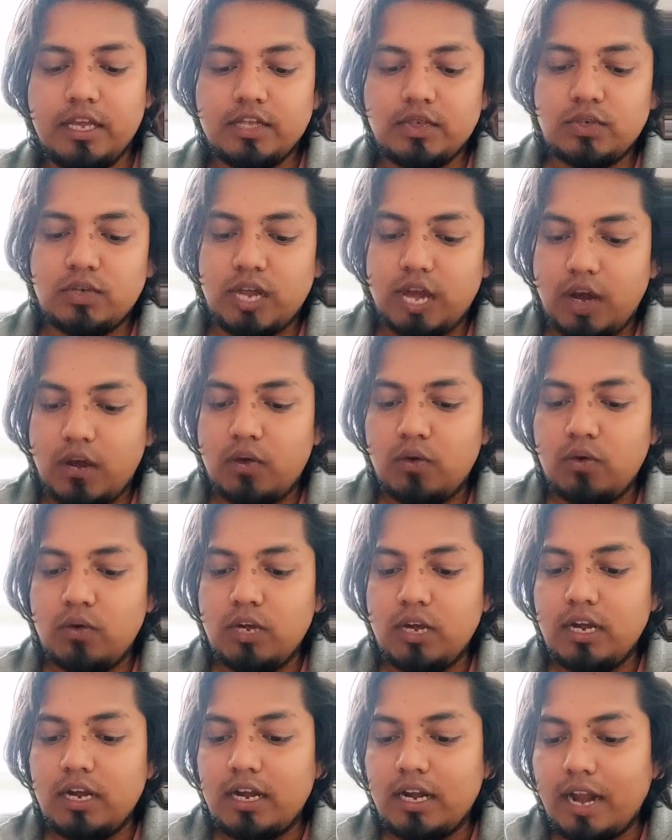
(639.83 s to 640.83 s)
So now
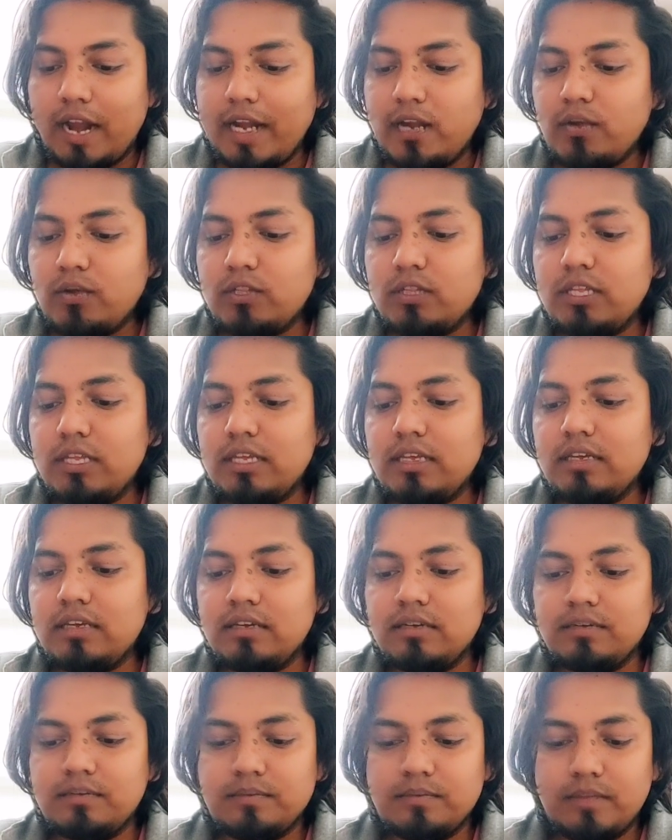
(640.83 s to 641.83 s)
try to
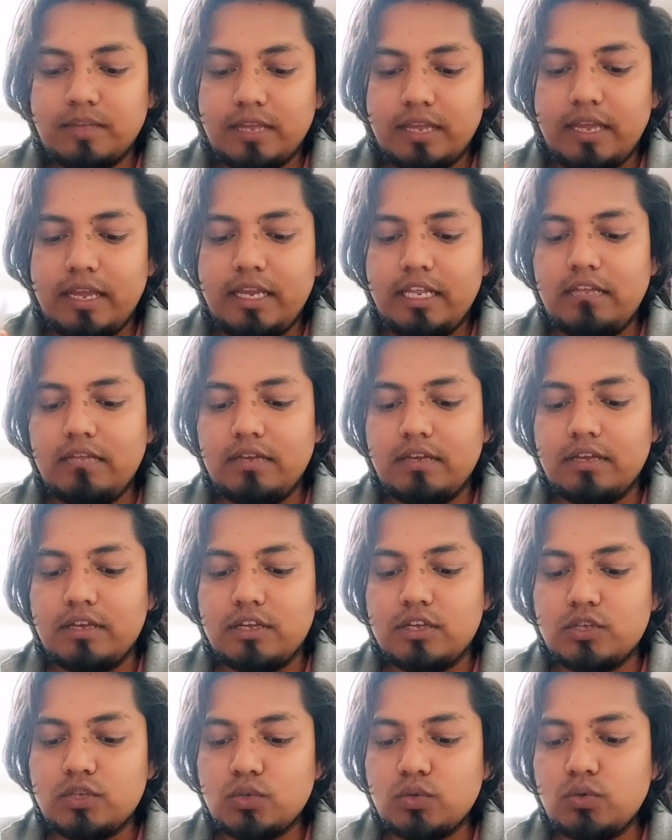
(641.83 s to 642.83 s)
think anyway
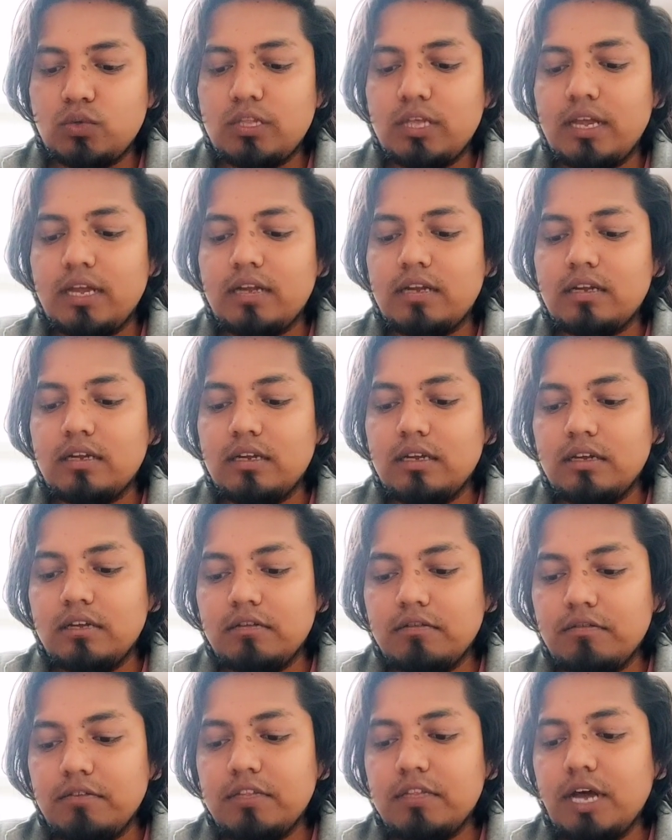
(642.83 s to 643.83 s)
so that
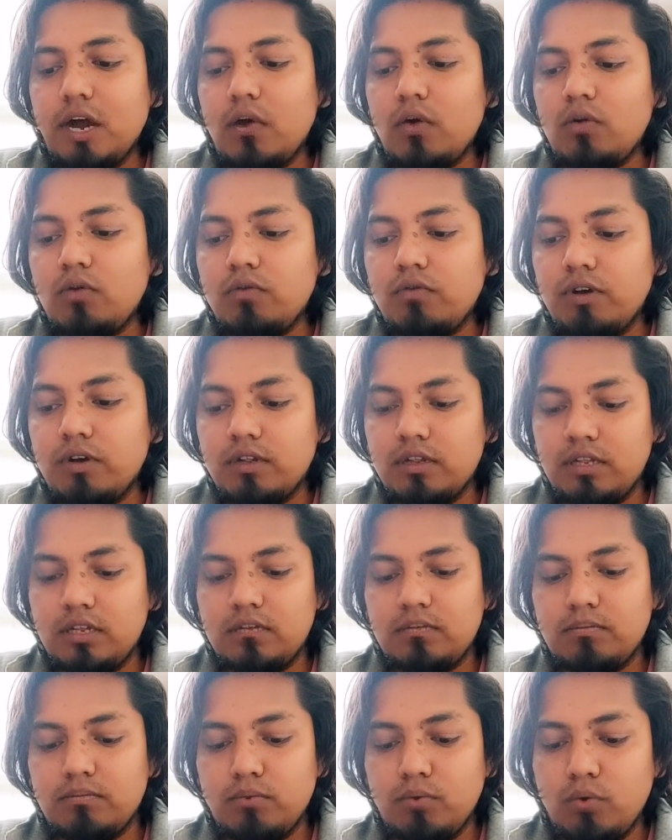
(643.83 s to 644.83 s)
without
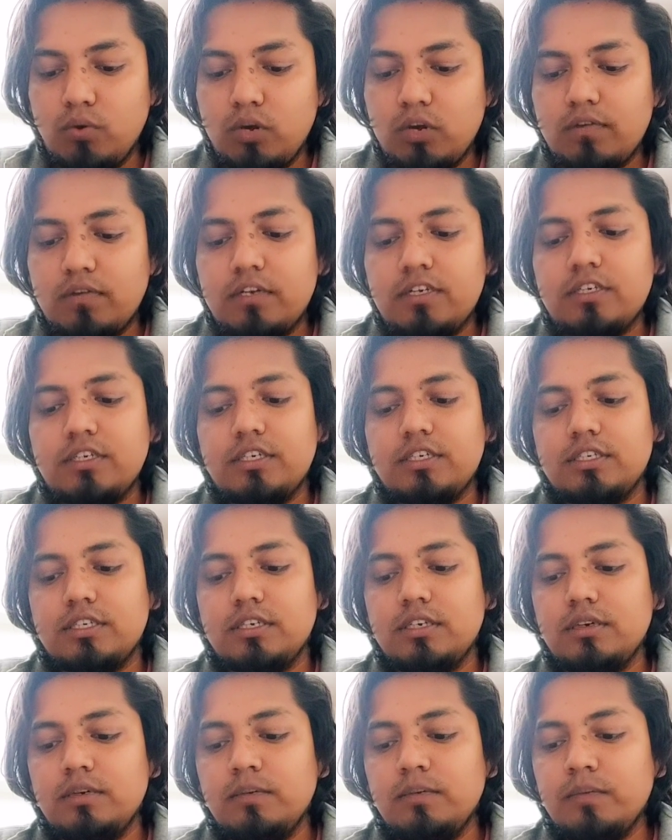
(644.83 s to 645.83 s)
further more
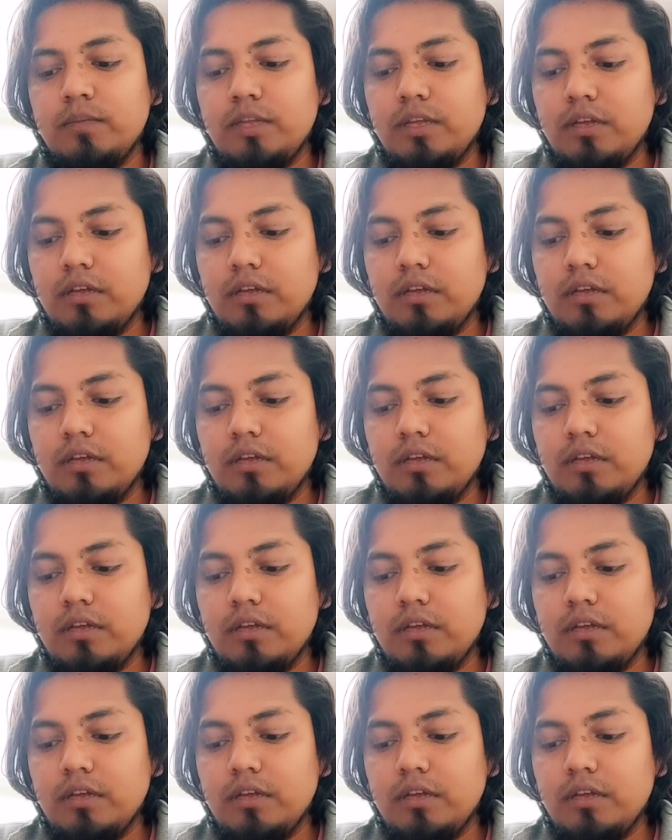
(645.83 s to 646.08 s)
differentiation,